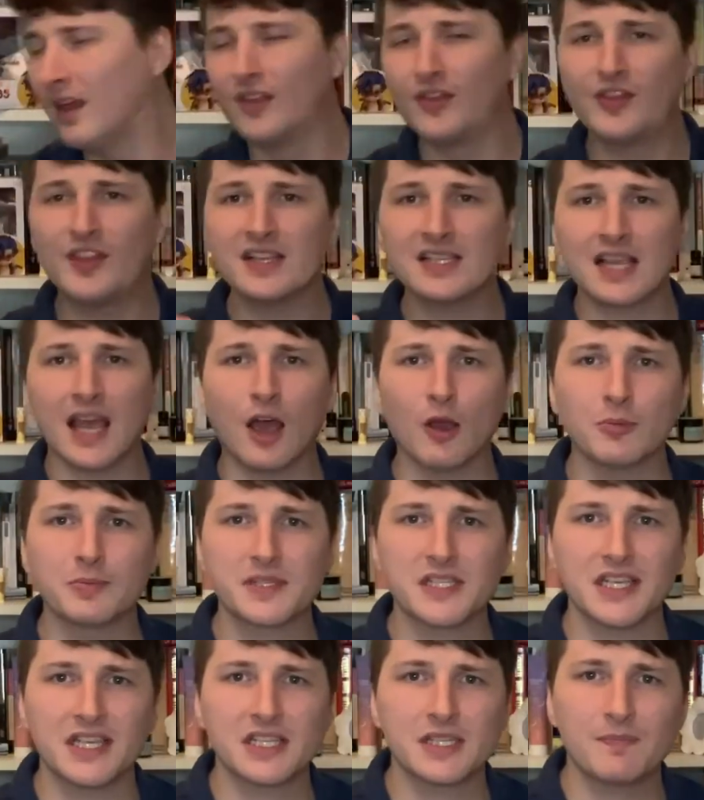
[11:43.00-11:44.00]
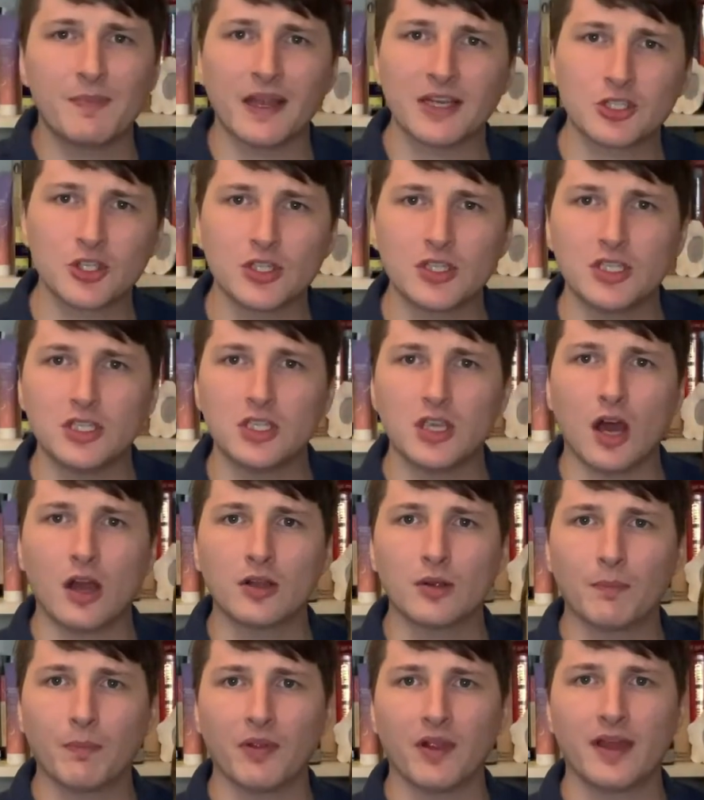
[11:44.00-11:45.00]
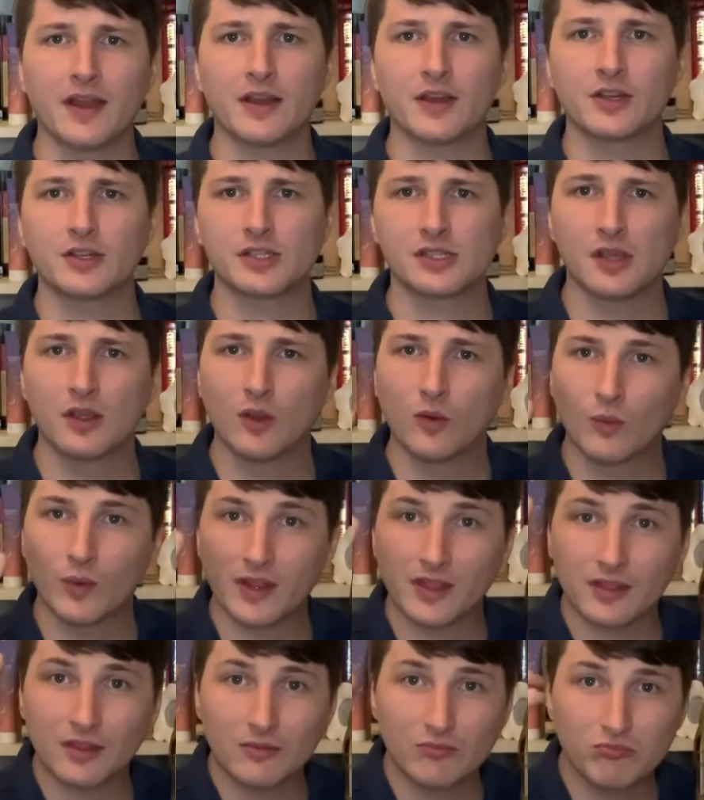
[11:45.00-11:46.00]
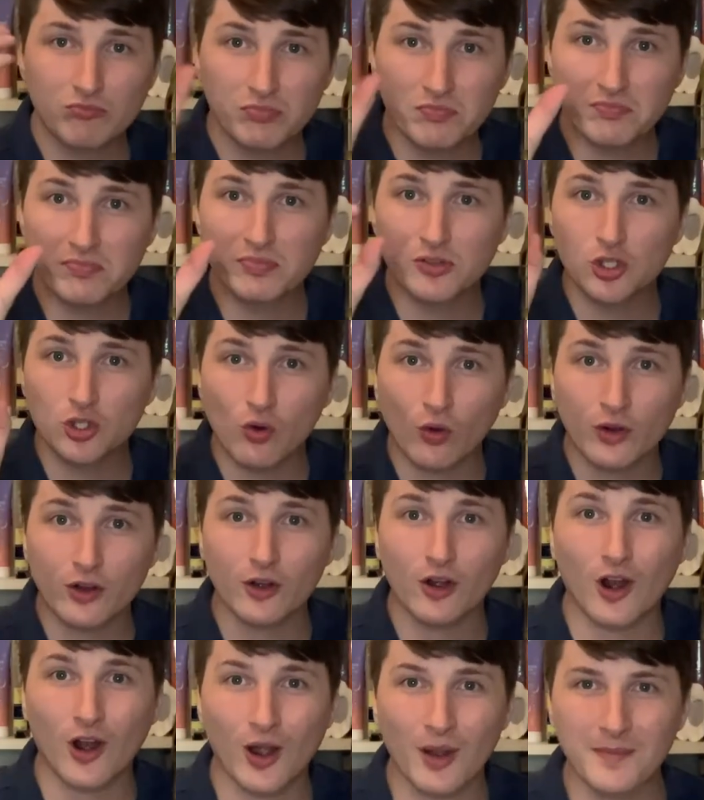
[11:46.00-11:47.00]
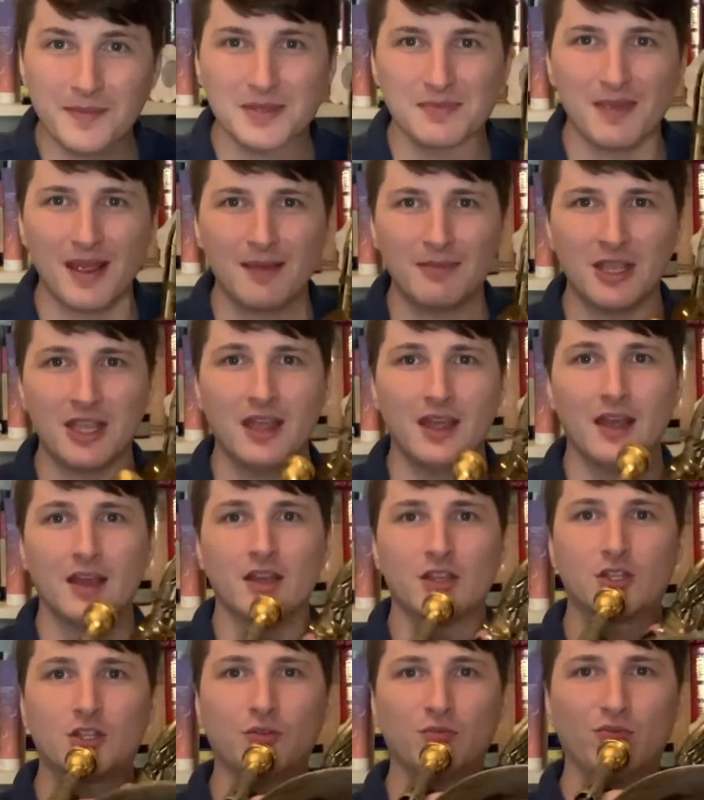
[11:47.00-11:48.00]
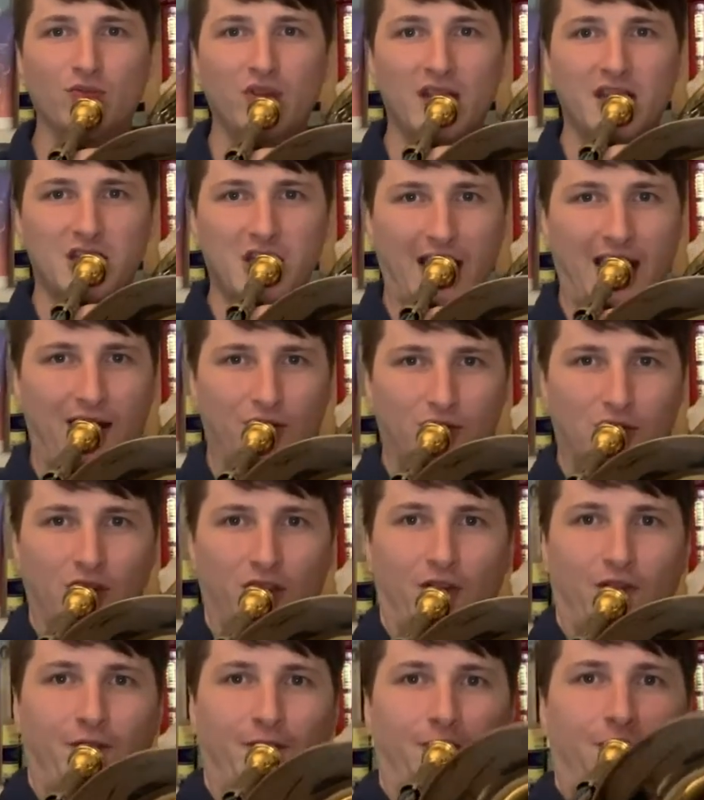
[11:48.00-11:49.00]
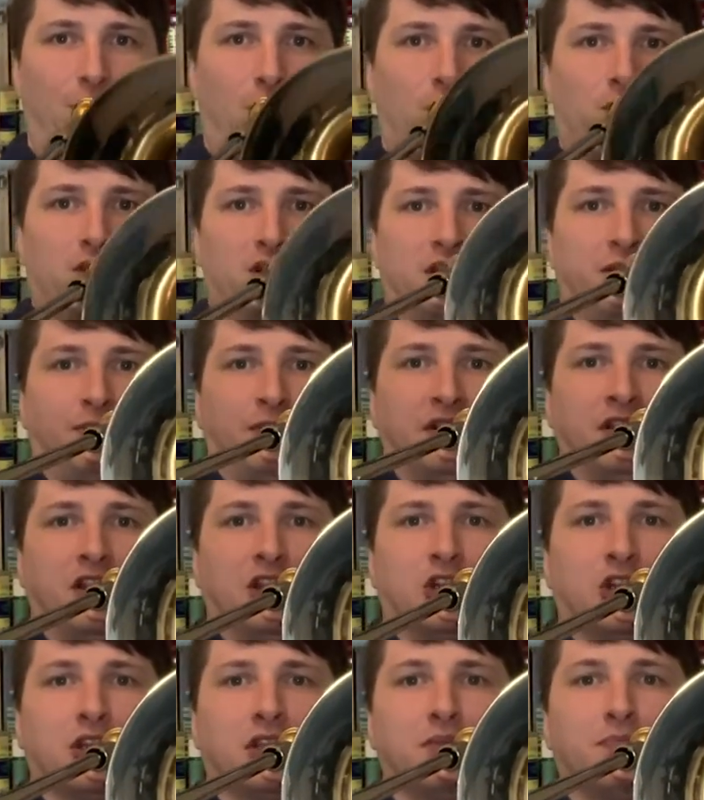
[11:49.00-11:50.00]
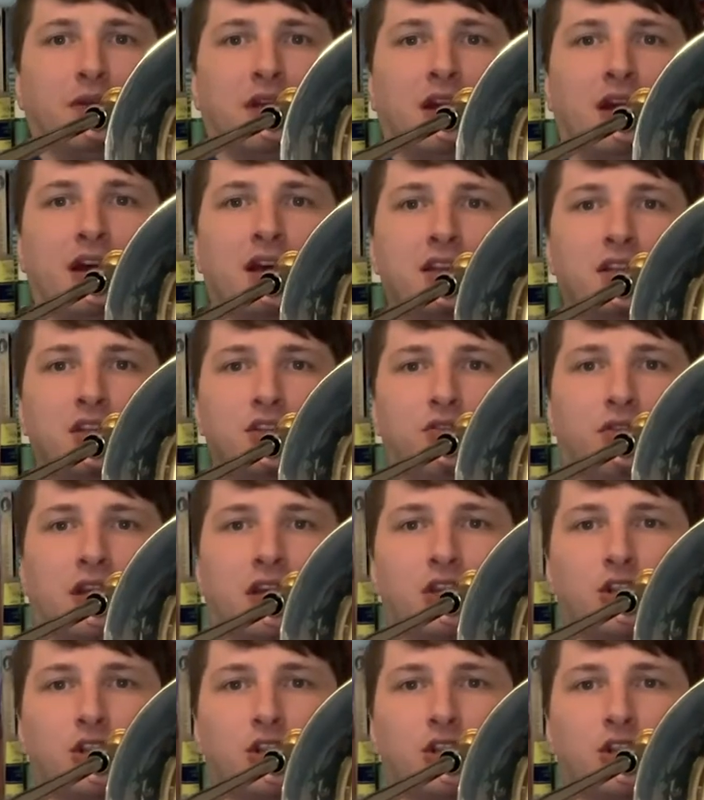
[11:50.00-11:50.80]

This helps especially young players with shorter arms maybe to reach out to the furthest positions because you can